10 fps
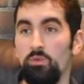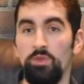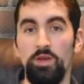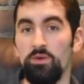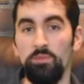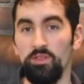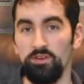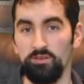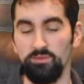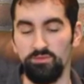without a
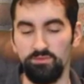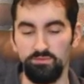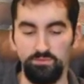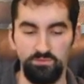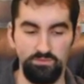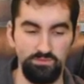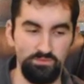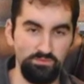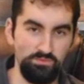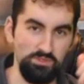mother.
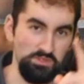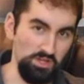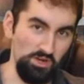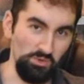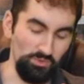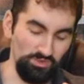No.